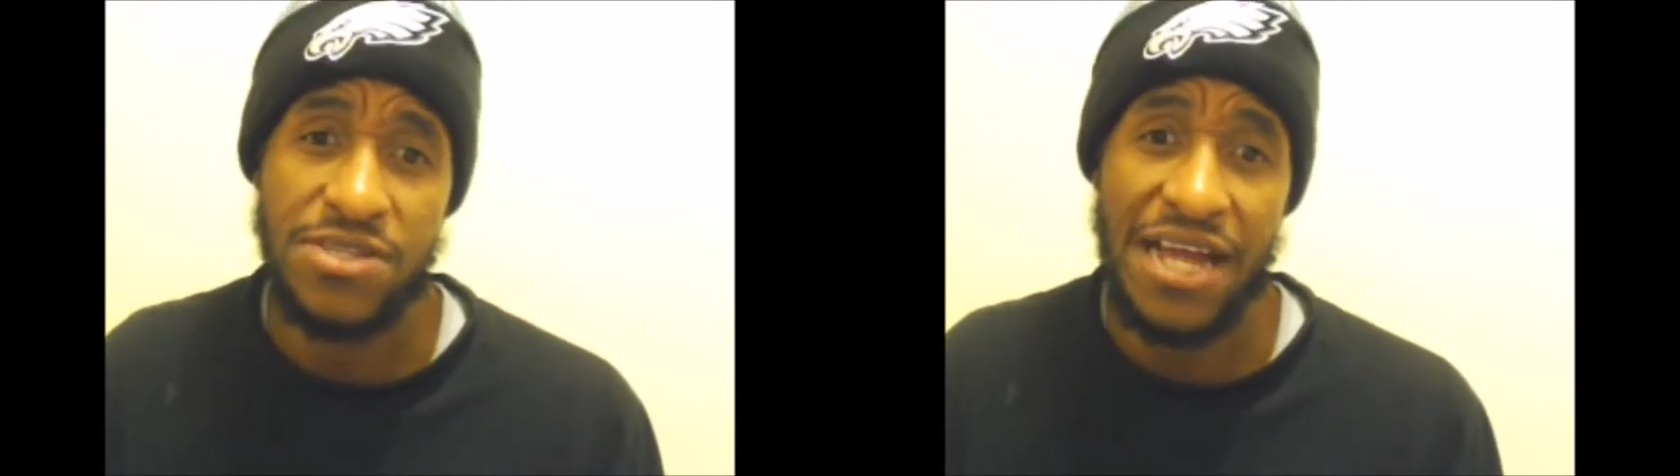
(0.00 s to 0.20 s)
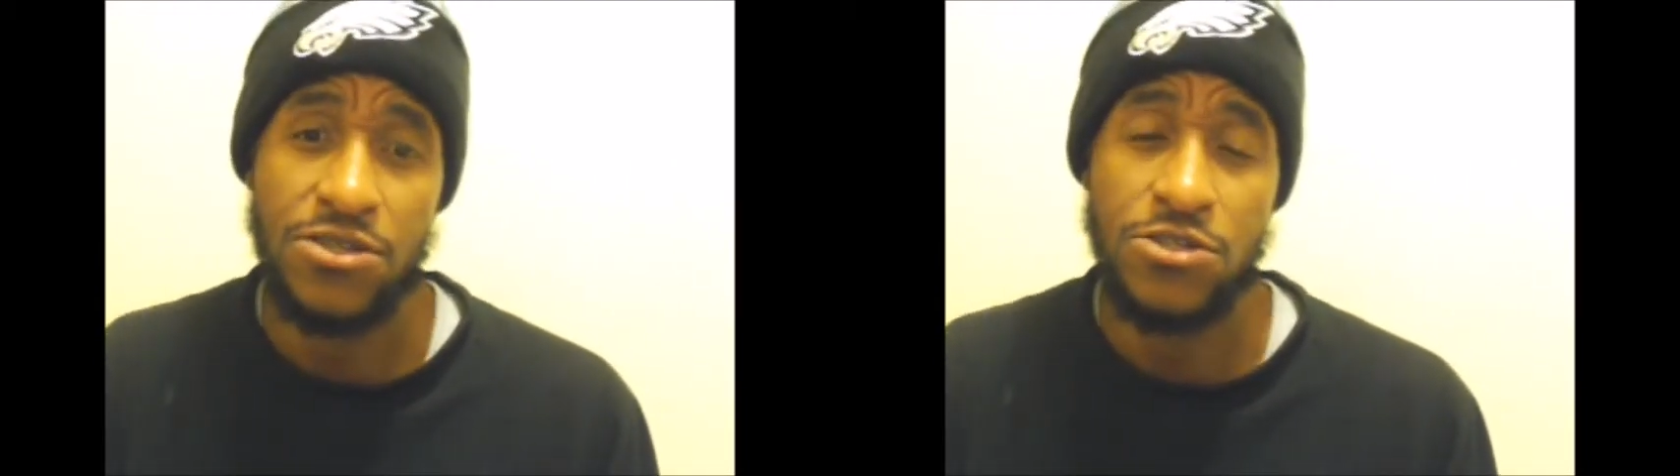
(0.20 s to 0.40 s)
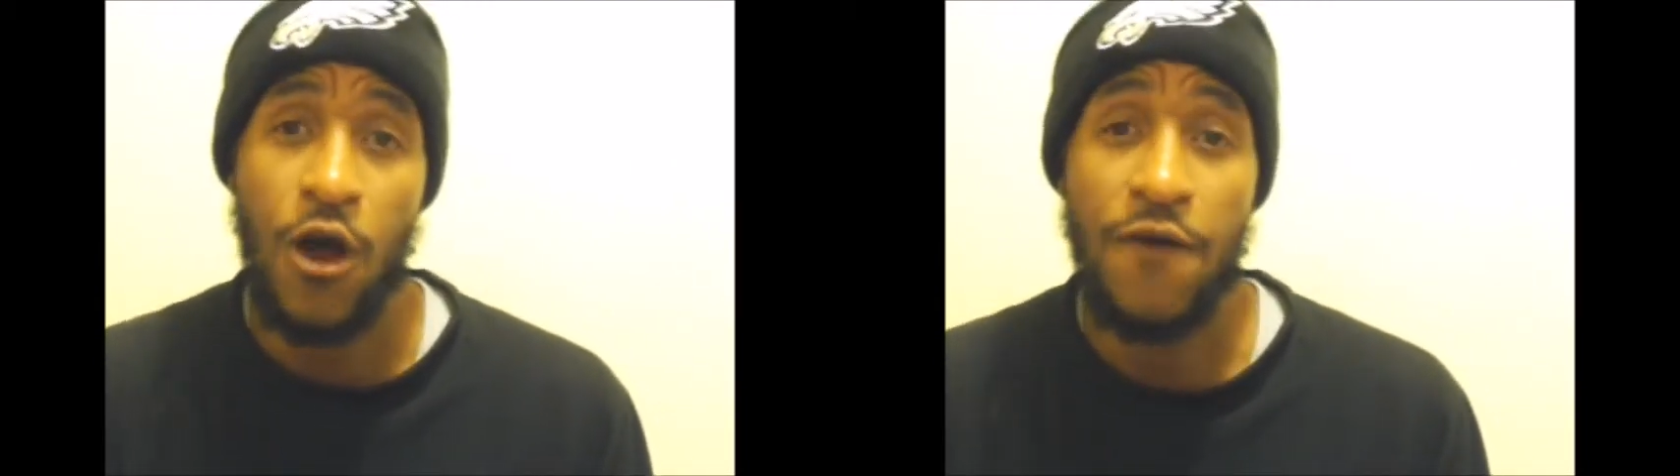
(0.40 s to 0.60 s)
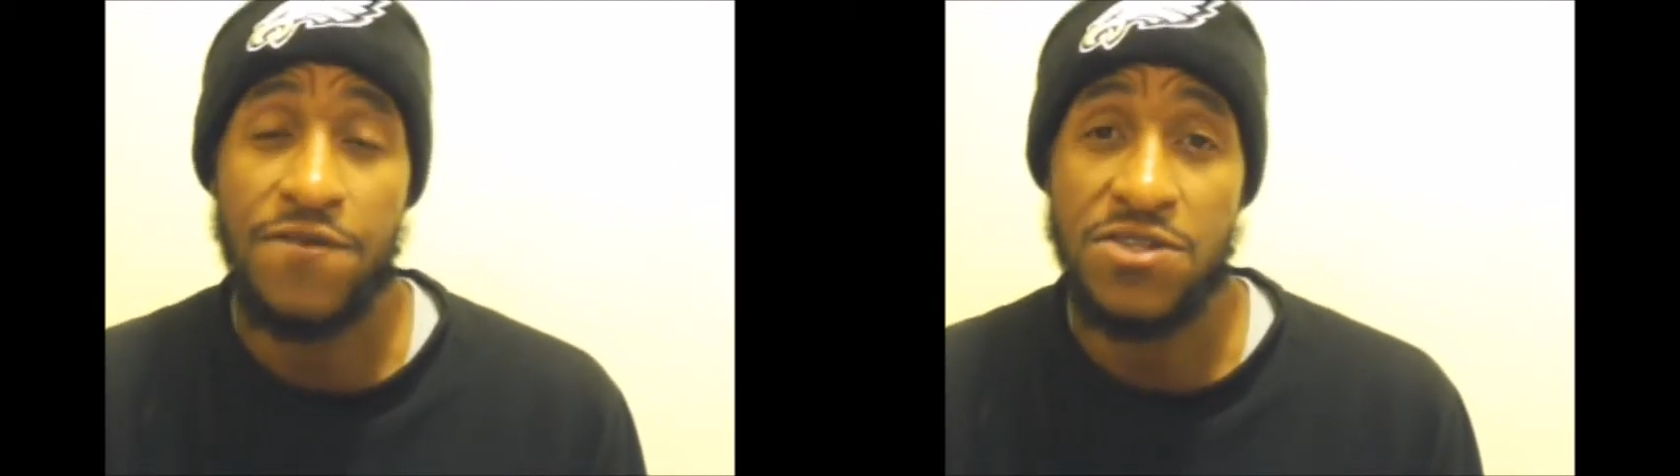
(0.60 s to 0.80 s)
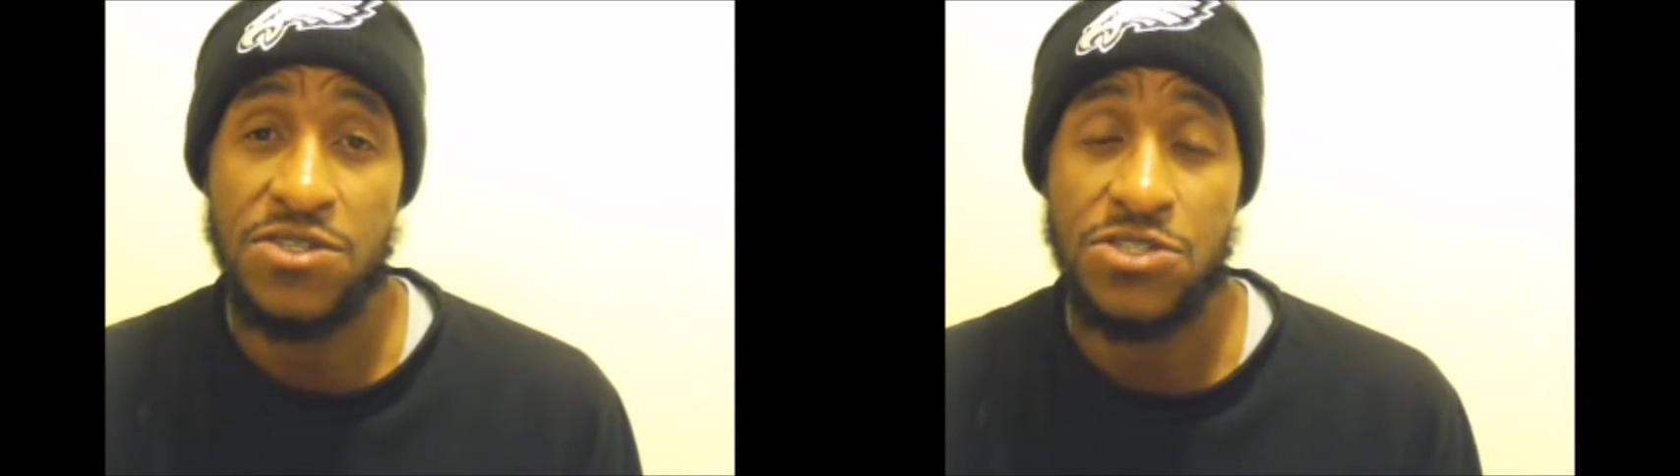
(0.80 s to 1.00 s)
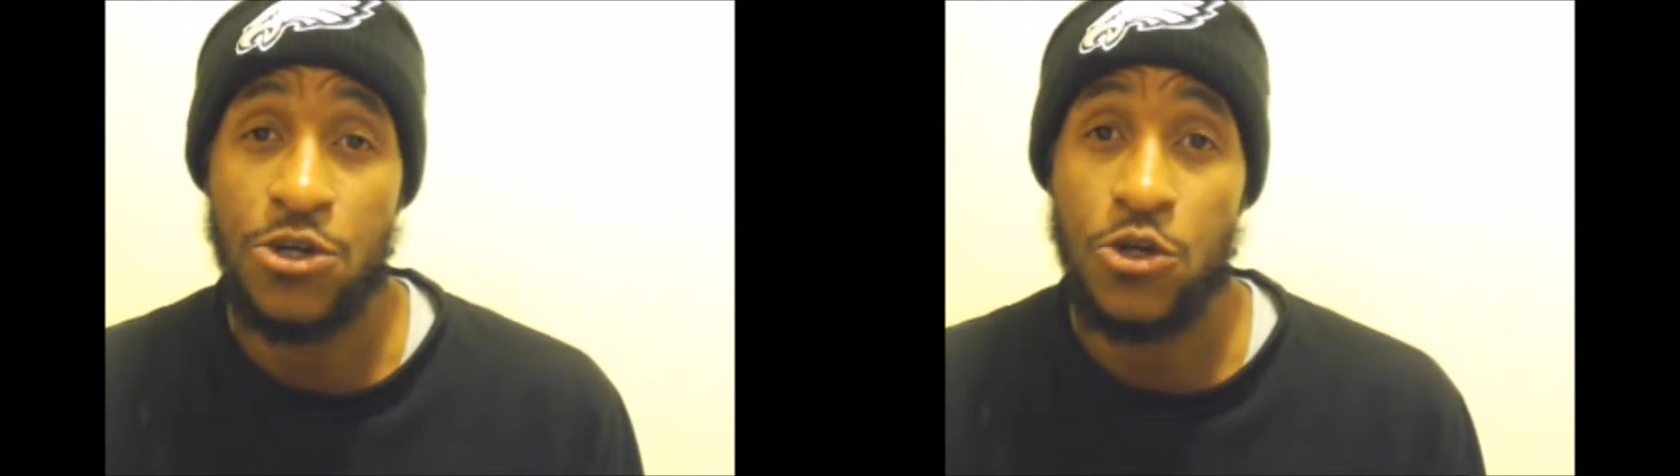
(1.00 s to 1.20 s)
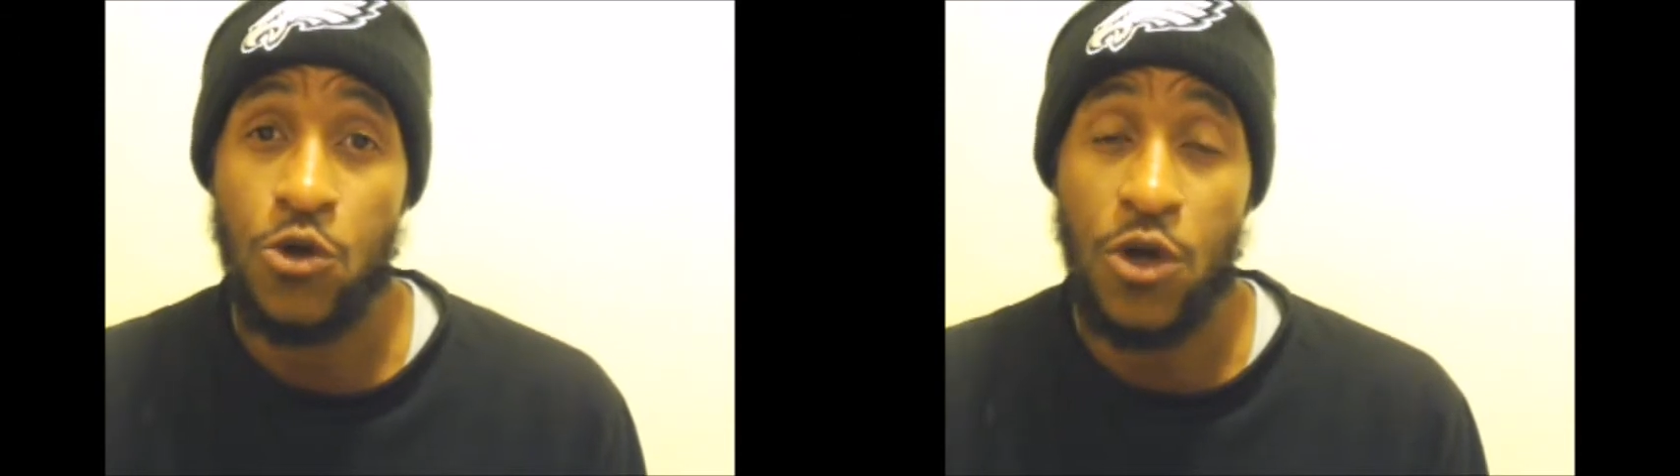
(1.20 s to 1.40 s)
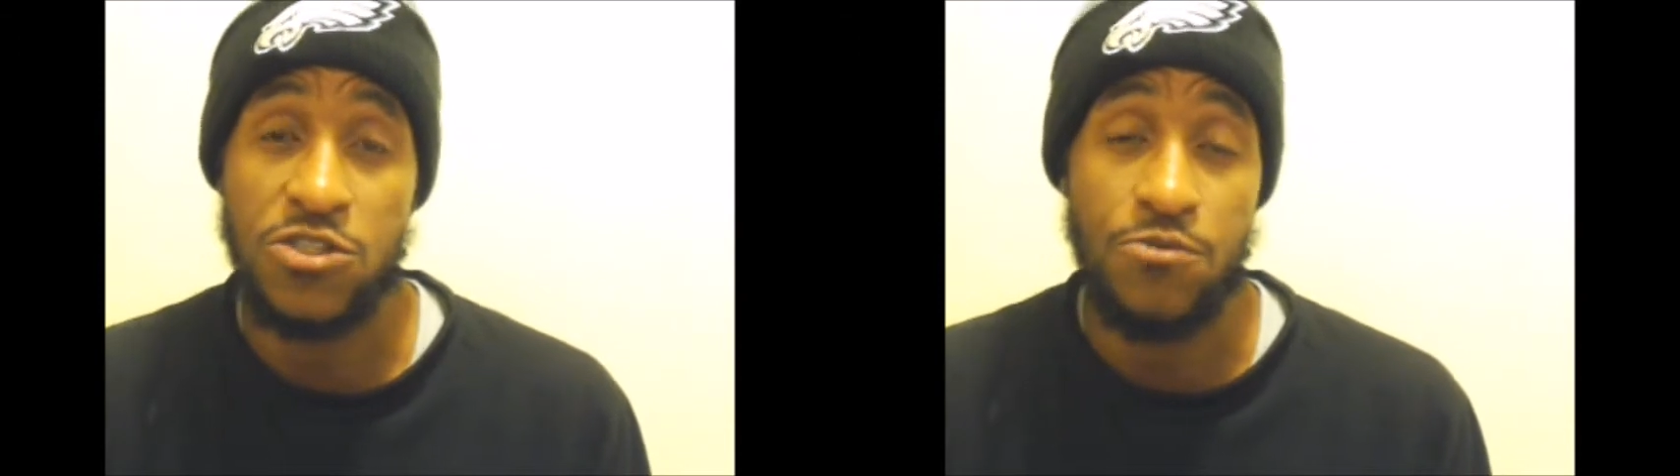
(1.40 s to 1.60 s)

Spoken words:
that the Dolphins are going to